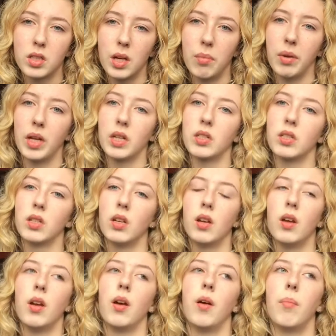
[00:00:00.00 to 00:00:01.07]
stomachs,
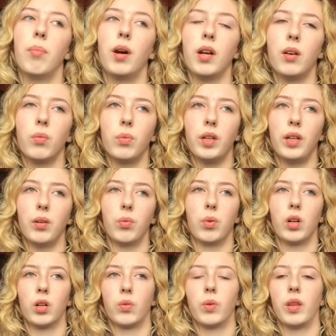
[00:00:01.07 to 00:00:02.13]
but we
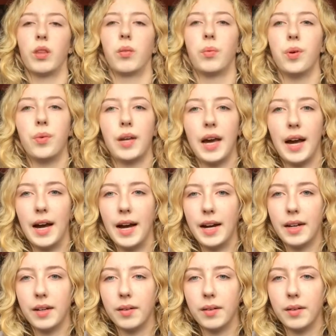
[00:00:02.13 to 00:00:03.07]
worked with what we had,